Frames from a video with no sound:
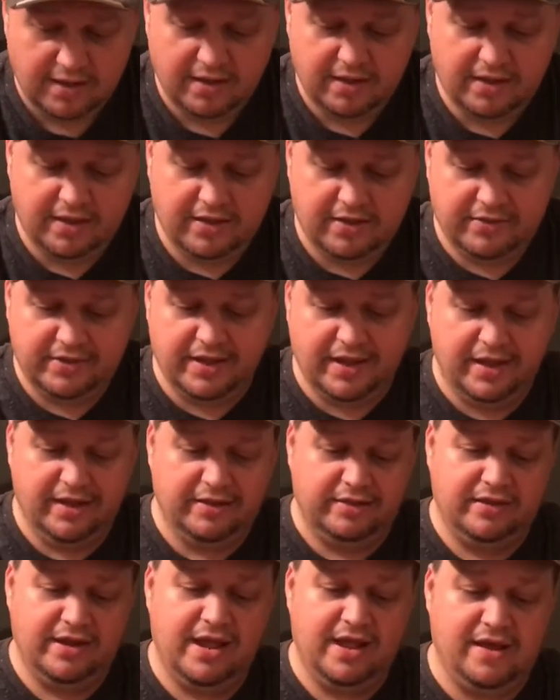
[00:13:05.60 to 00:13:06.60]
Okay,
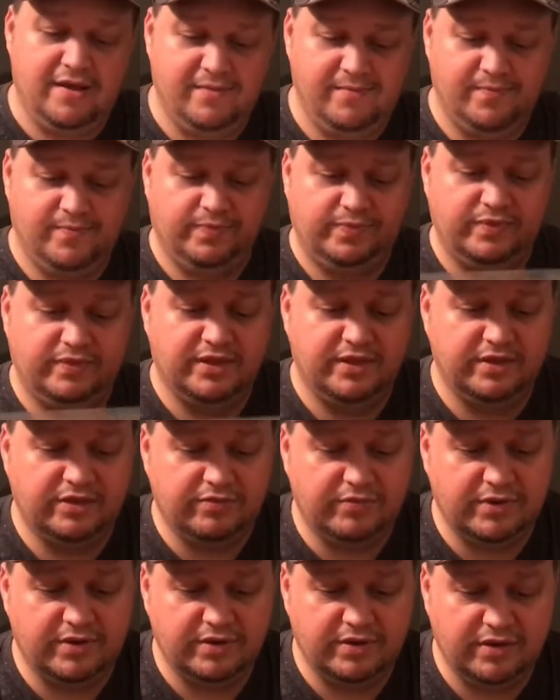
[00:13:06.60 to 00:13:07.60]
now this
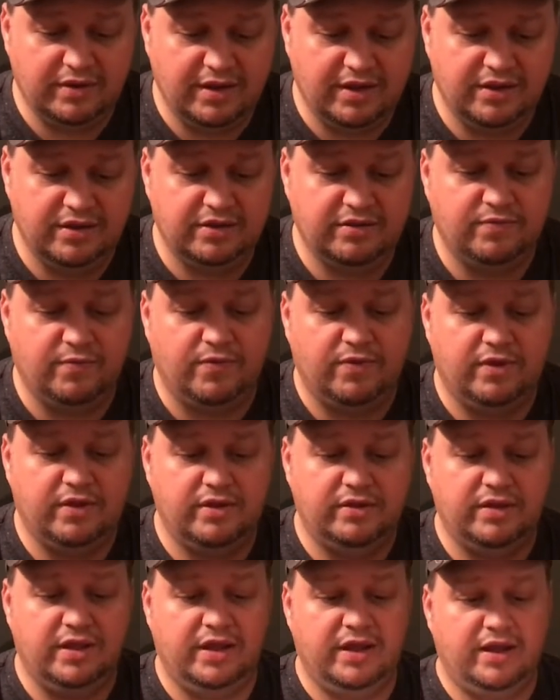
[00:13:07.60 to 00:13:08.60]
one is
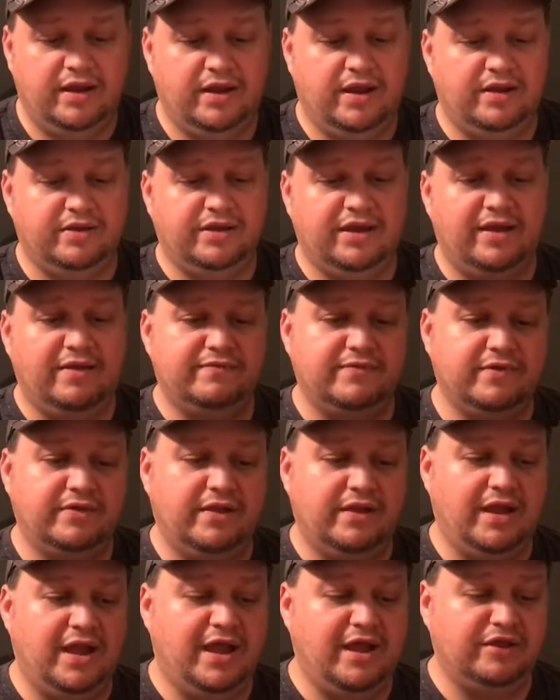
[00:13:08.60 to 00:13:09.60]
one that I saved to
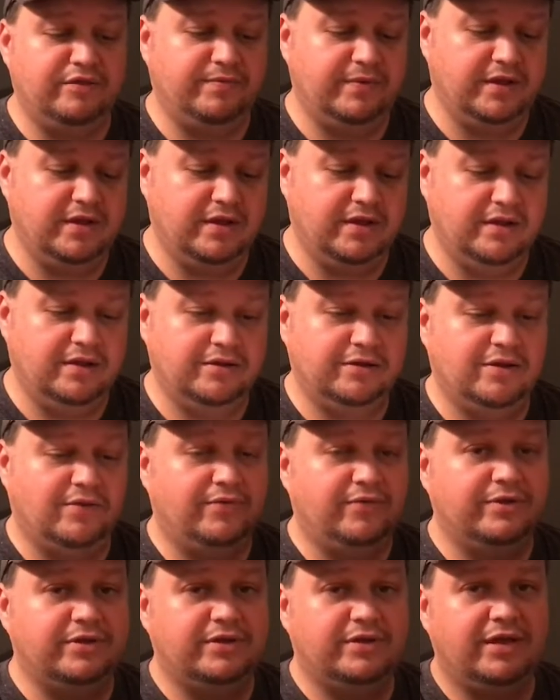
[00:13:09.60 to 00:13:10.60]
the last because I
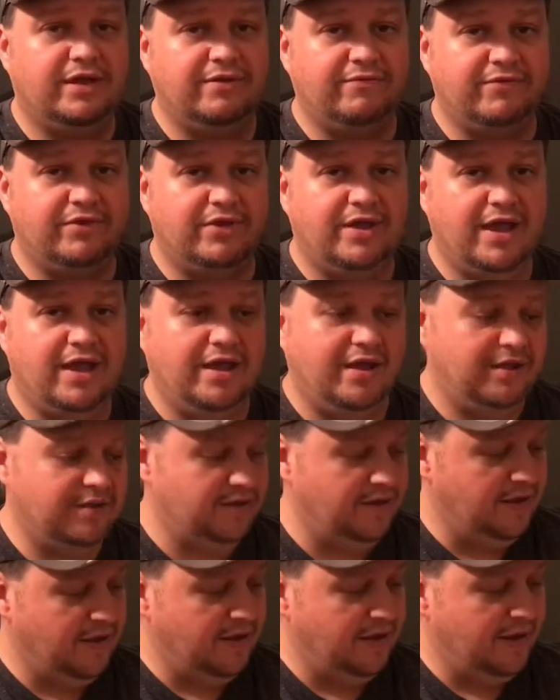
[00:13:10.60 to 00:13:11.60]
wanted to give you
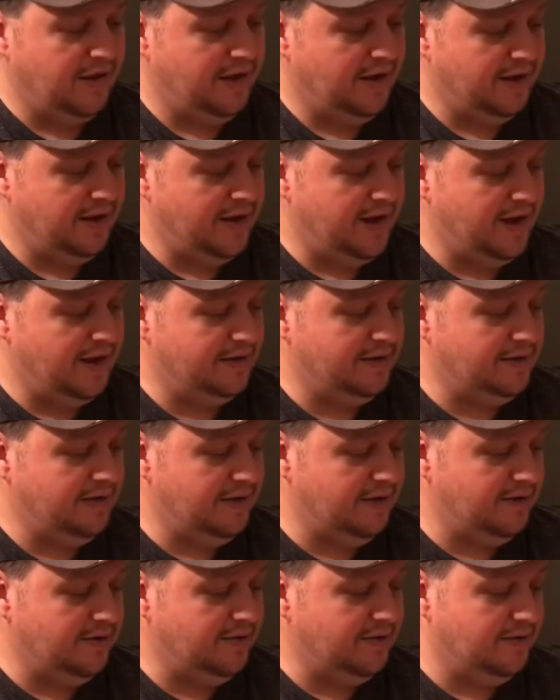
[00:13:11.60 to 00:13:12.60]
guys an
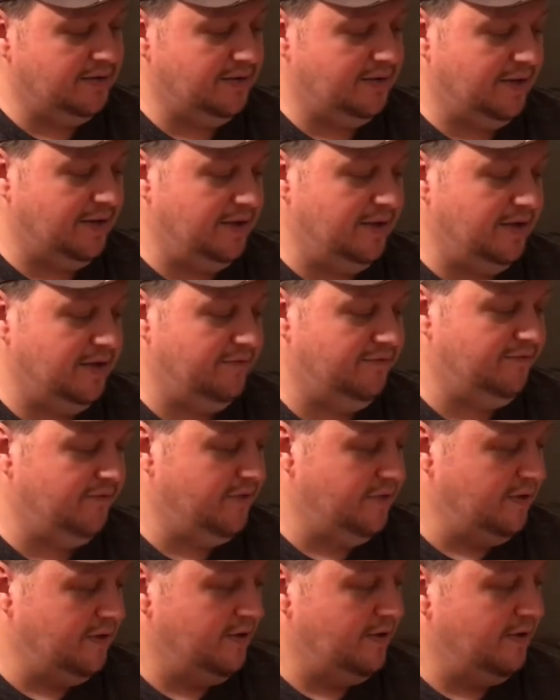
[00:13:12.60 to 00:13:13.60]
idea
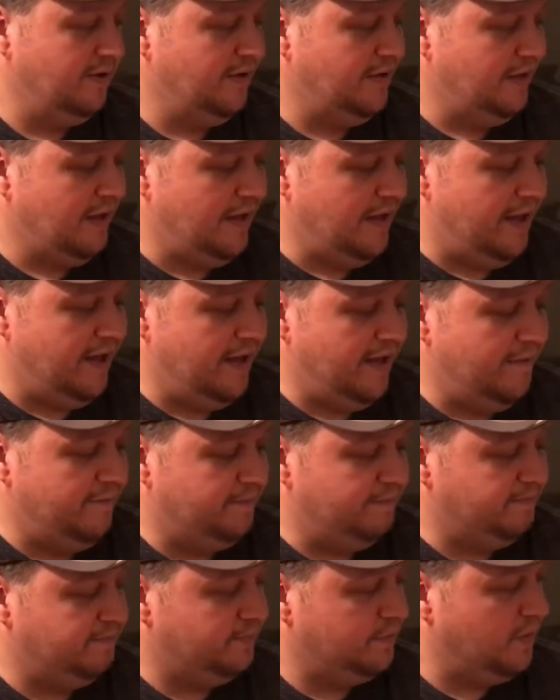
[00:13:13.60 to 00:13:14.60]
of
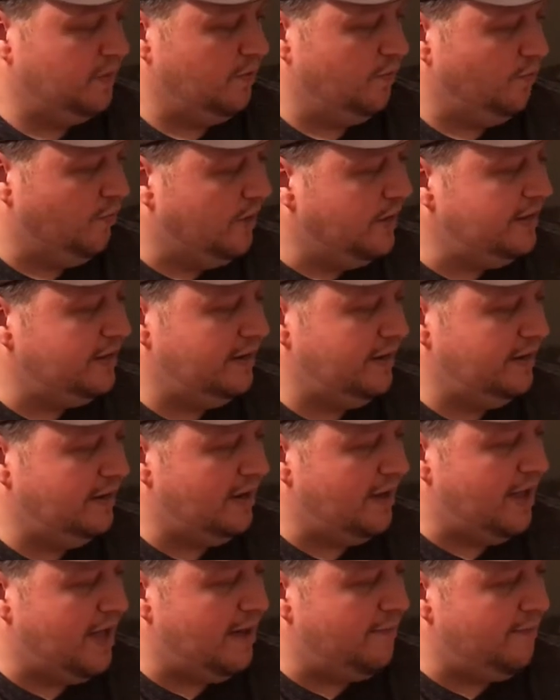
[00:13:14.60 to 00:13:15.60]
what
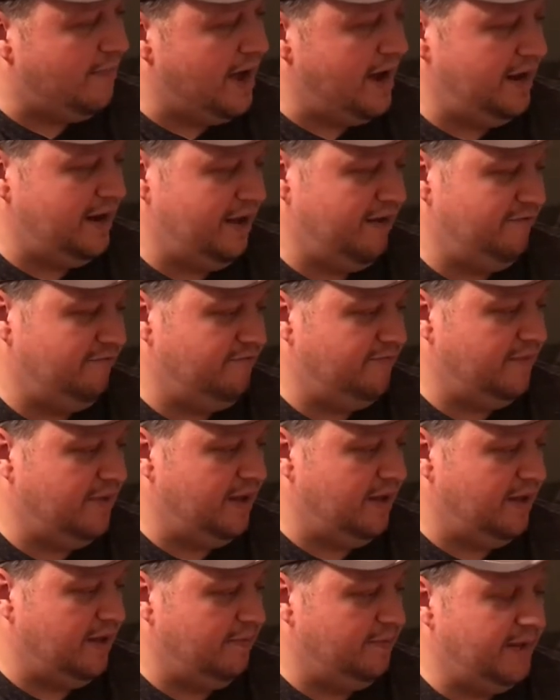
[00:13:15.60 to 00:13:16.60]
I might
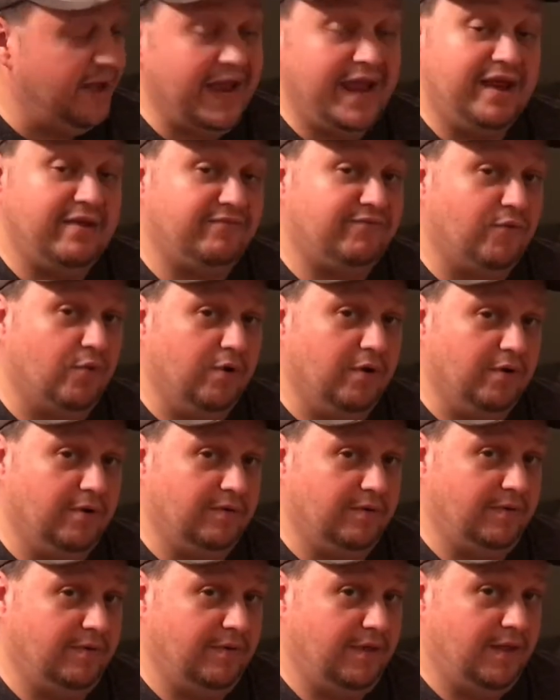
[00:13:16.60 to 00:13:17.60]
have paid for
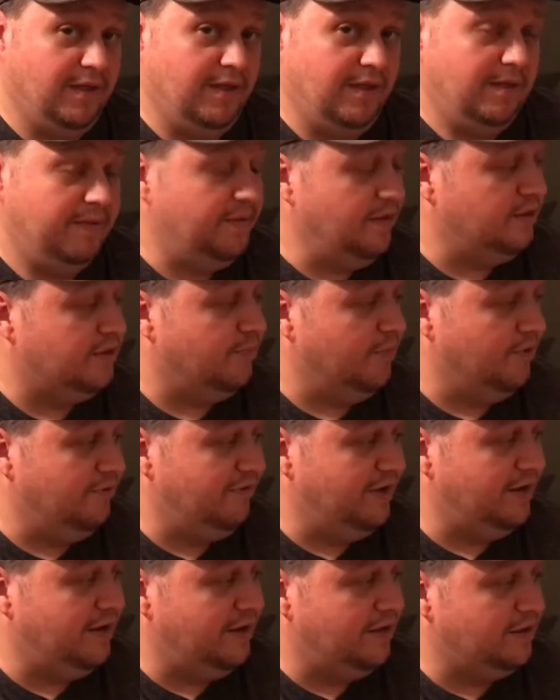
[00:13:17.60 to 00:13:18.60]
this
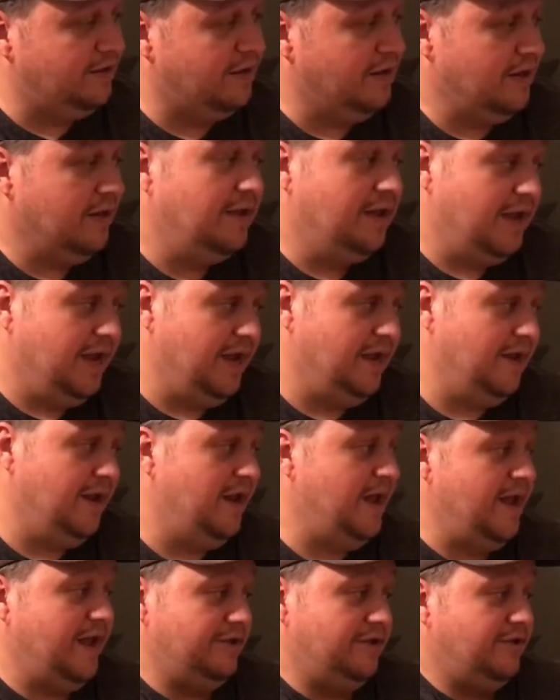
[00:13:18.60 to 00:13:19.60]
movie and
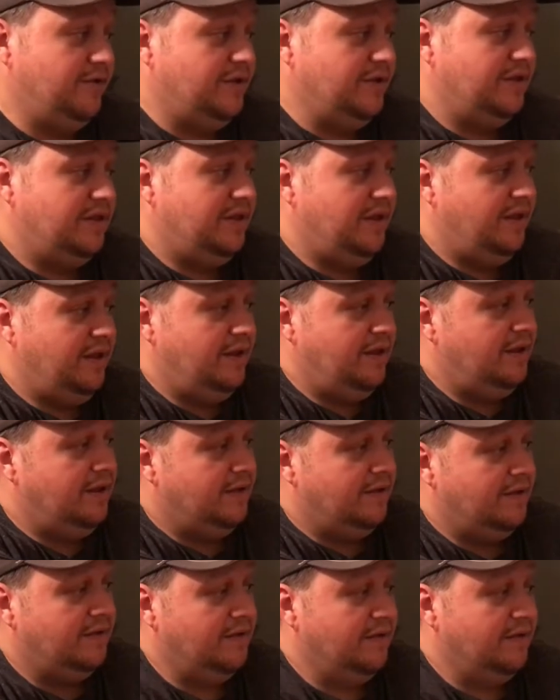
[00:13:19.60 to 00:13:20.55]
as you can see,